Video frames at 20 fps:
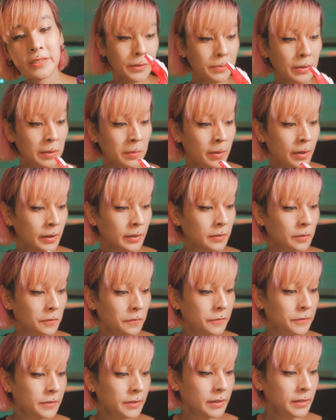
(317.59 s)
The backpack
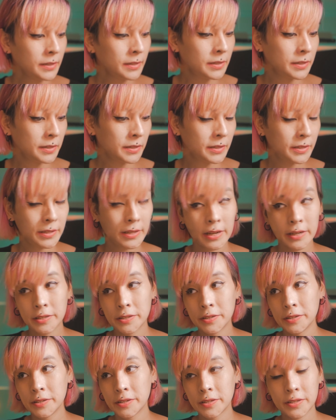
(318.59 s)
of this is
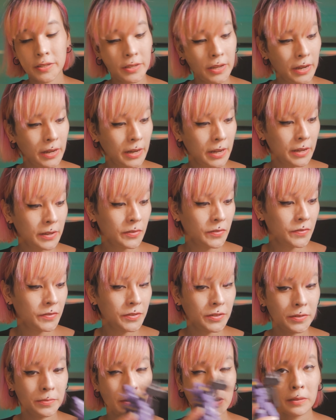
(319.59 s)
exactly the same as
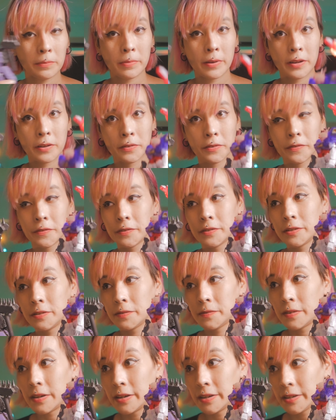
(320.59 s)
the backpack of
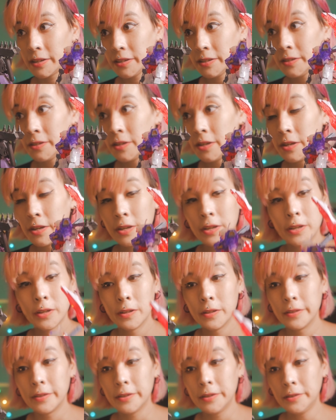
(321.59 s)
the Varguil,
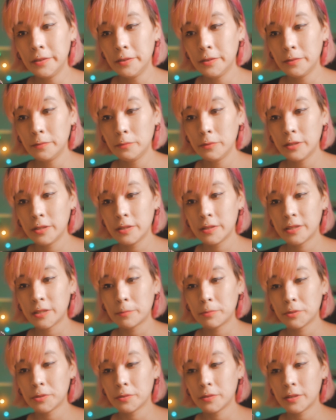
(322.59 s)
with the
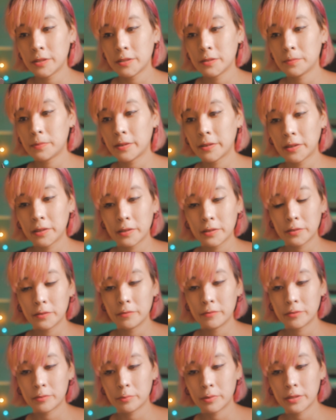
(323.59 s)
exception that the Varguil
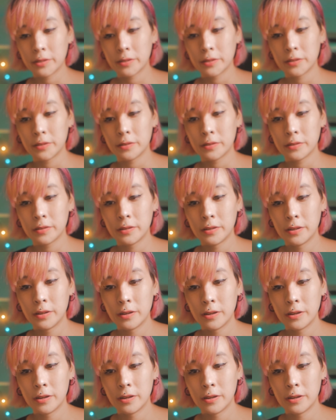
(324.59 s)
comes with the